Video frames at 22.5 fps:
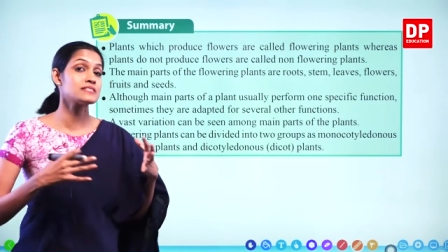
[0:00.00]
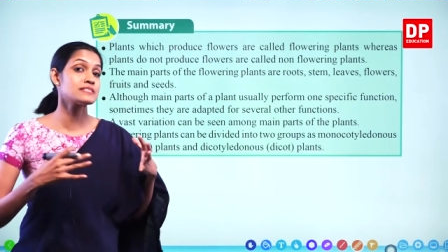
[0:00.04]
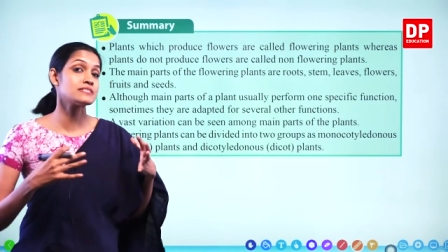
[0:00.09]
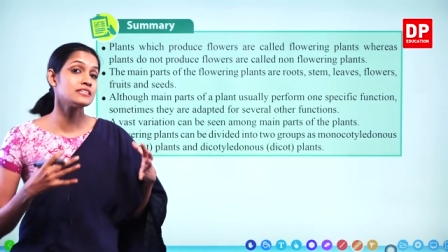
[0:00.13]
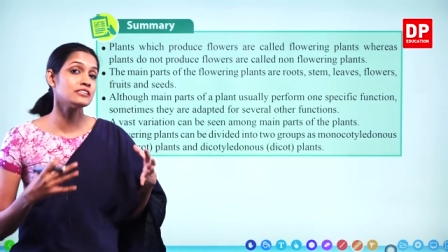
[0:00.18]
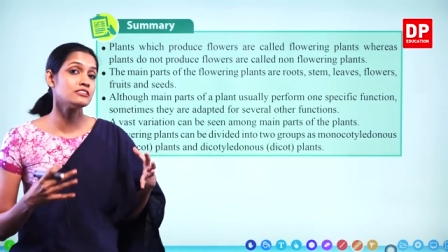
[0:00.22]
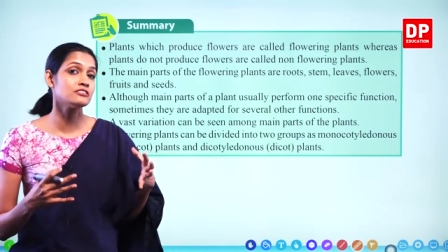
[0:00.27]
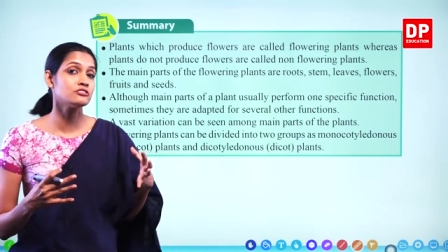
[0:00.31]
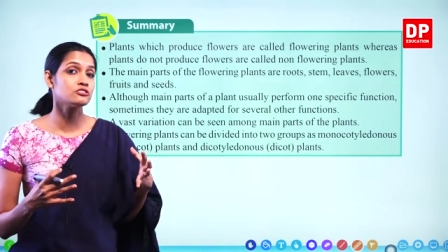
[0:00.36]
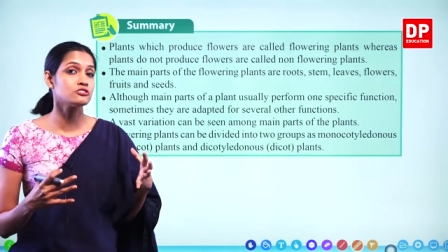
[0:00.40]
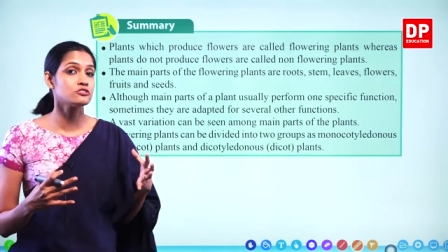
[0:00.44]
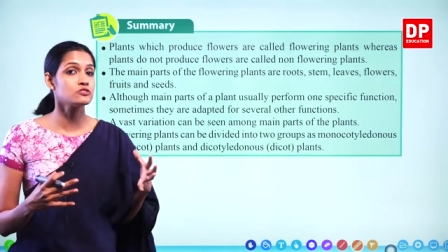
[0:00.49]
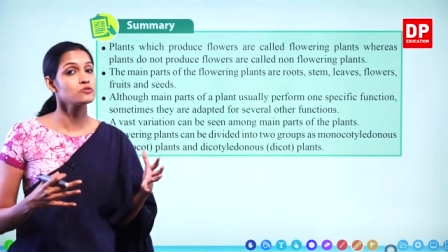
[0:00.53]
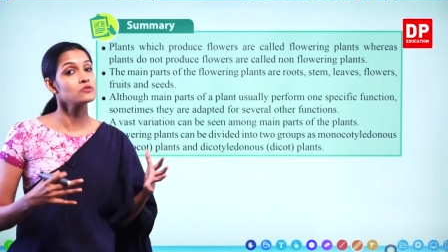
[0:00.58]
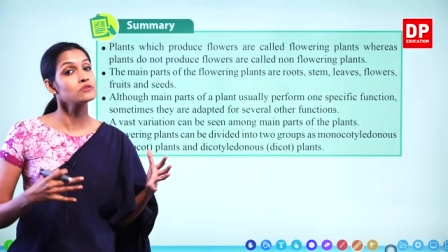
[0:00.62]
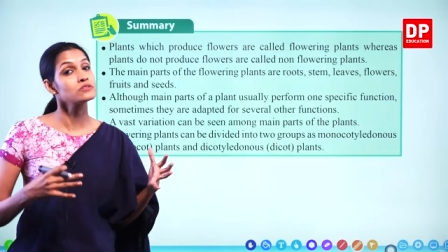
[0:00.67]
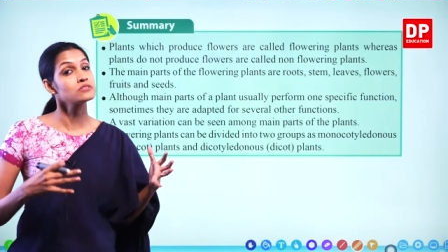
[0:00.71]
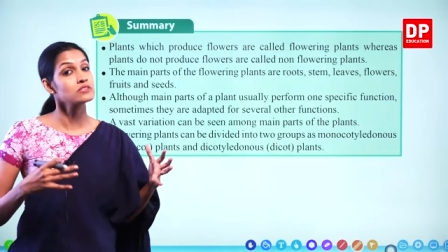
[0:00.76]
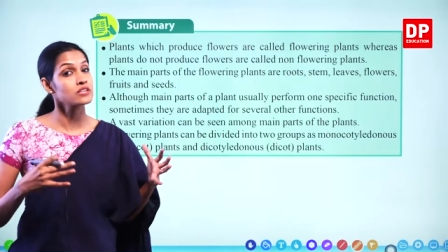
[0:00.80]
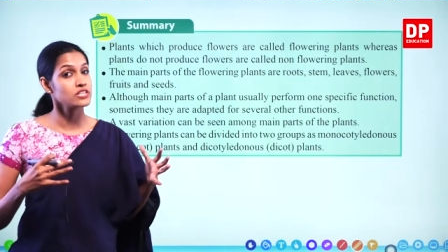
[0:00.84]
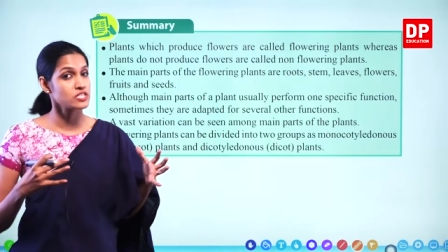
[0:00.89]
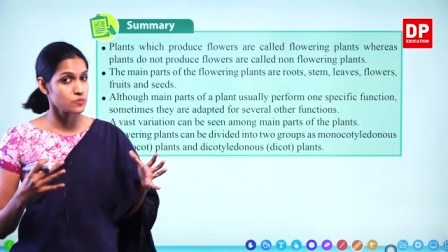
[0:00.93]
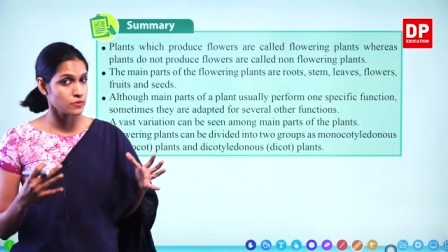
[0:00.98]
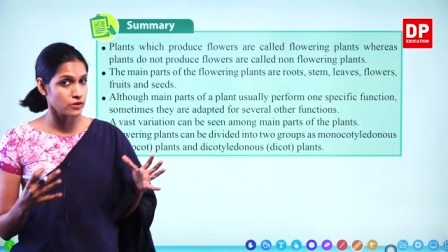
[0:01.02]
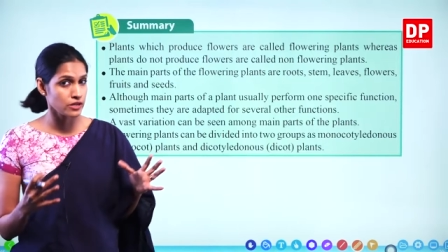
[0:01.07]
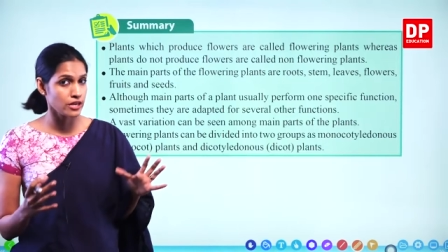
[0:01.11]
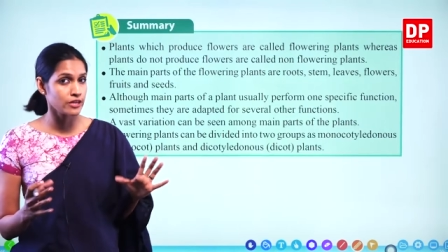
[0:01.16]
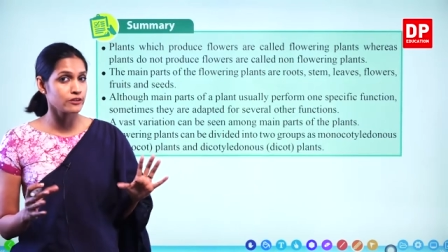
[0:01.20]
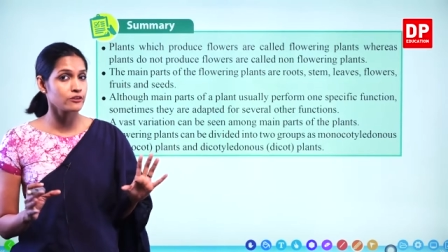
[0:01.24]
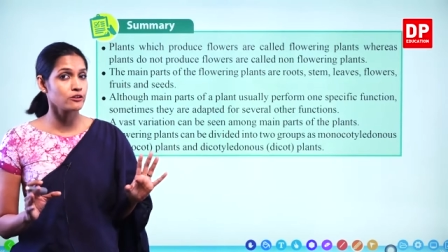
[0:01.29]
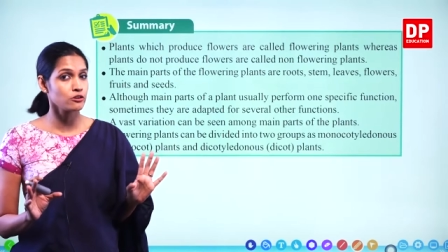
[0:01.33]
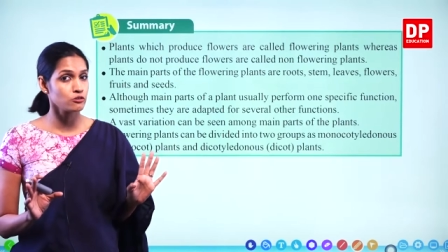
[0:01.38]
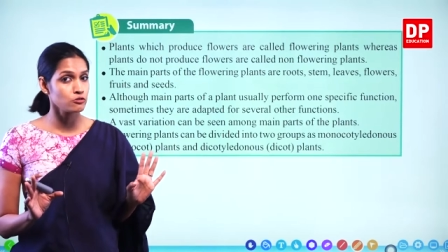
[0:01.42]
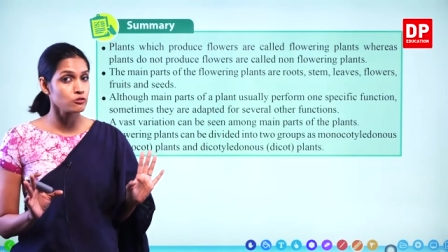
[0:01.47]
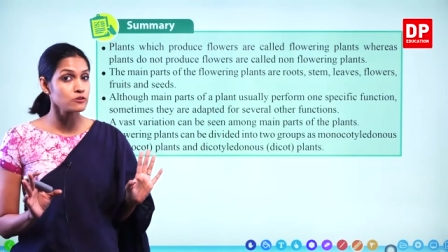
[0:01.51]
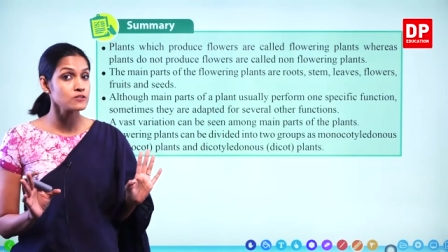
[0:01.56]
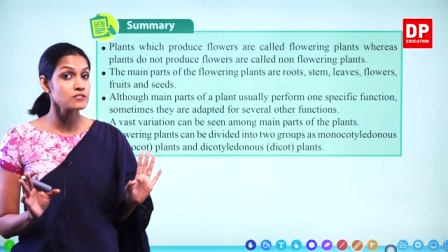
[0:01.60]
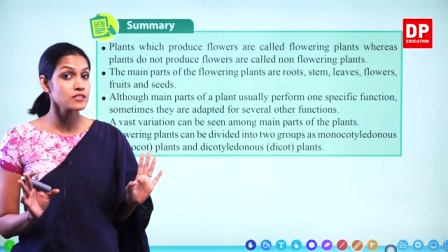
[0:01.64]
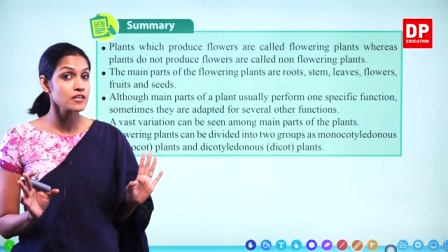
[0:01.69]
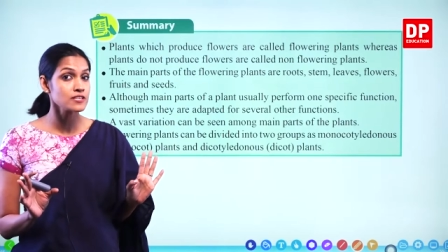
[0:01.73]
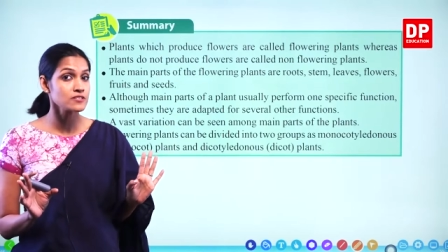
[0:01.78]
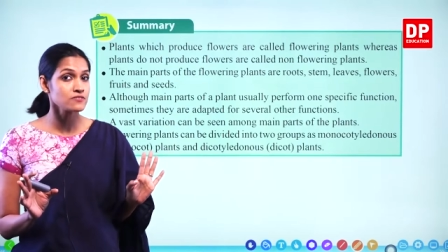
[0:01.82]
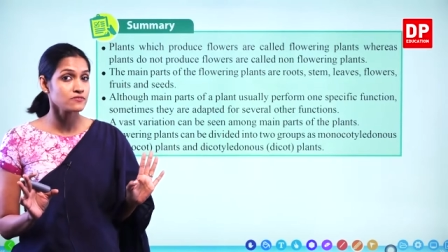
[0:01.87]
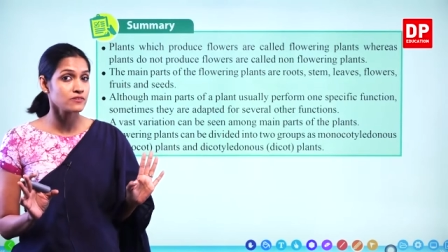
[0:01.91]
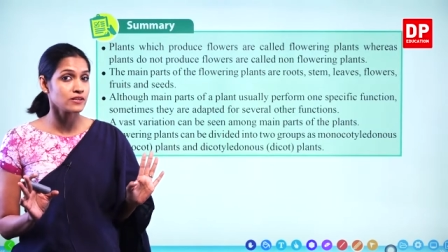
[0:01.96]
tilt roots, respiratory roots
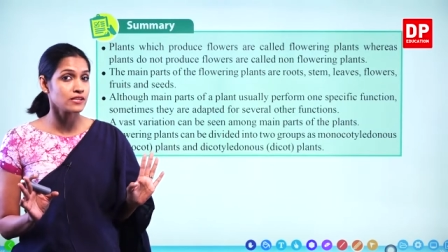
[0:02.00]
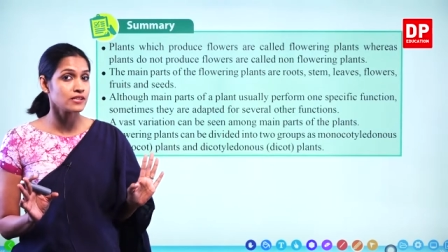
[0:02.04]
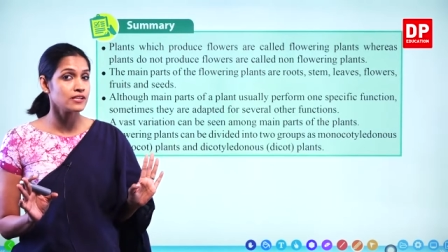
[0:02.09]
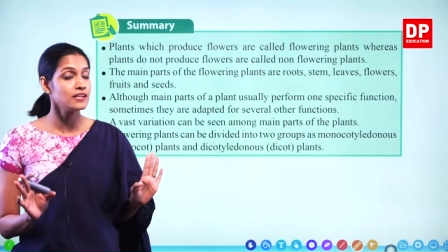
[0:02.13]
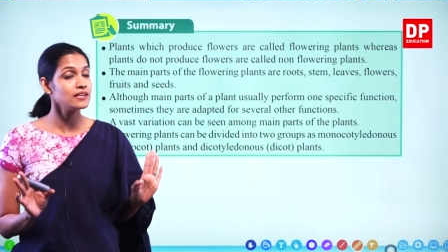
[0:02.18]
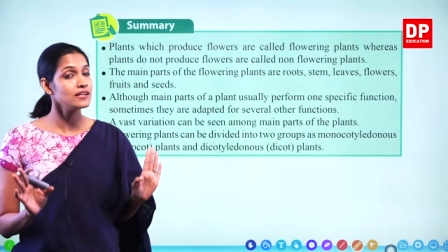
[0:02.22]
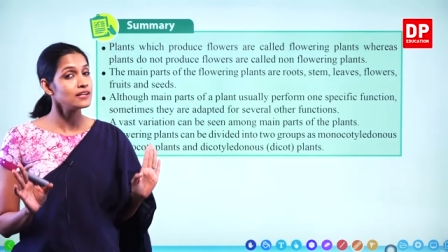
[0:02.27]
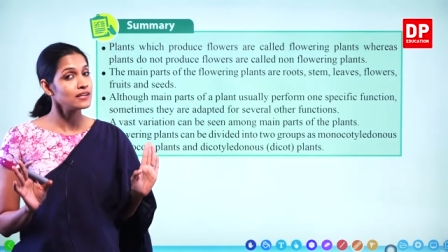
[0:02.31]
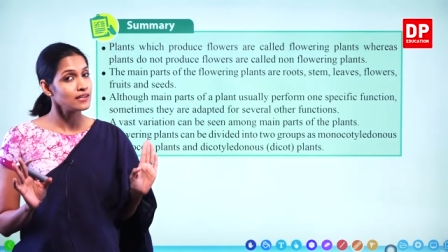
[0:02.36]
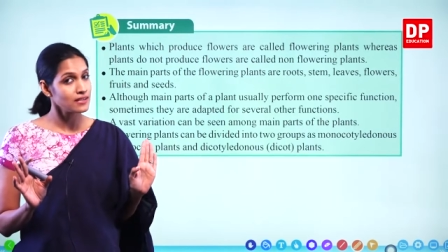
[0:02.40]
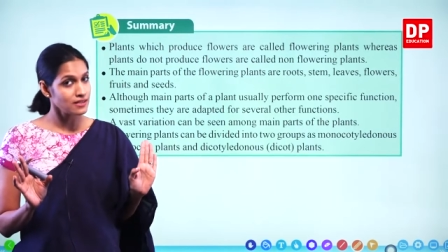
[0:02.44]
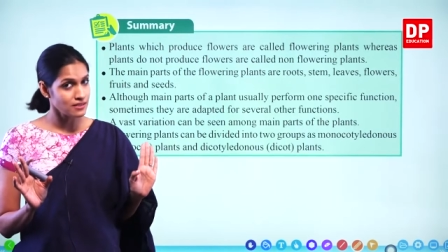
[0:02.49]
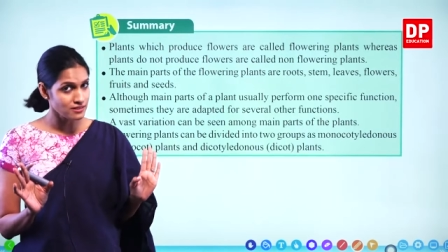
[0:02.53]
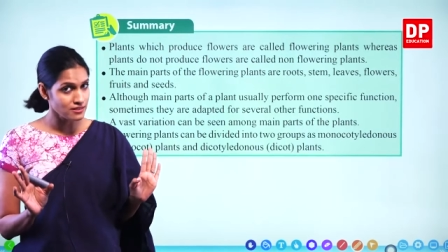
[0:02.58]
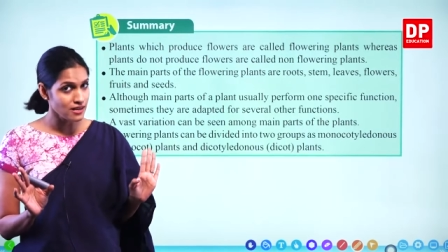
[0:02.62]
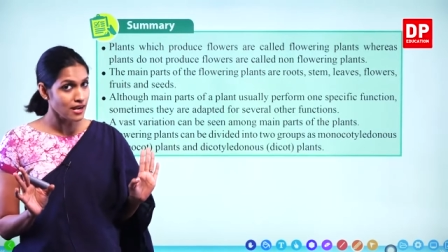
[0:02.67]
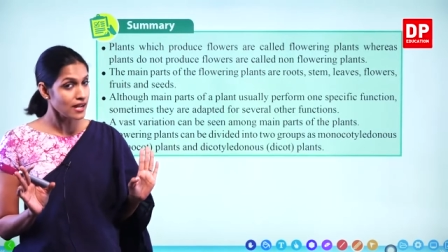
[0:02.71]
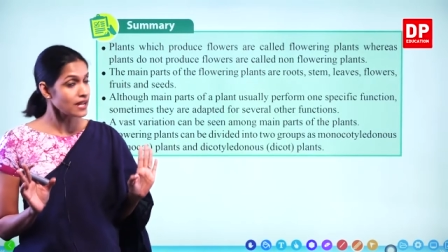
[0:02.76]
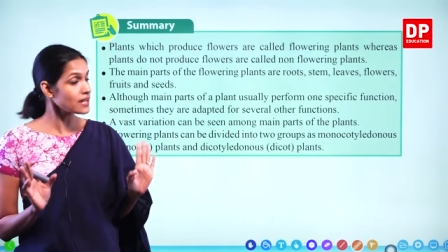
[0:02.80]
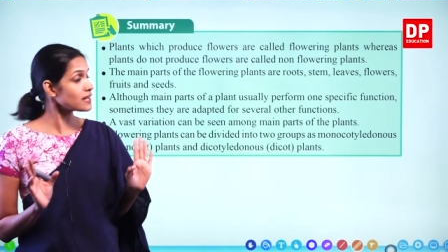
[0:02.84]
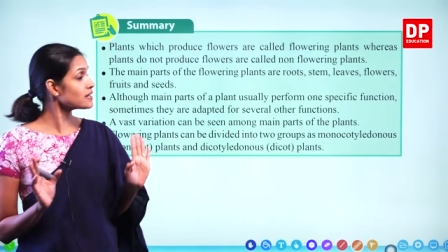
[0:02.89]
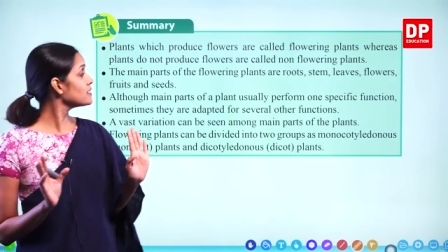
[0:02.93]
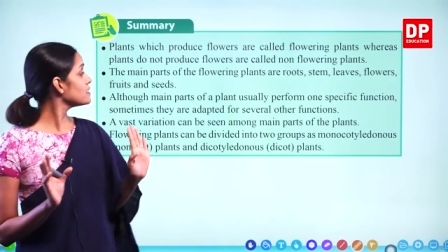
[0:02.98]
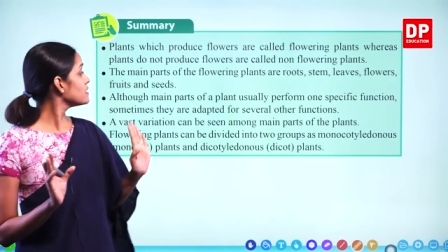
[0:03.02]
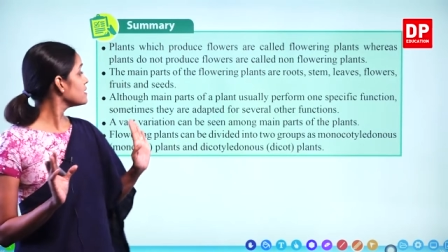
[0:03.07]
as well, right?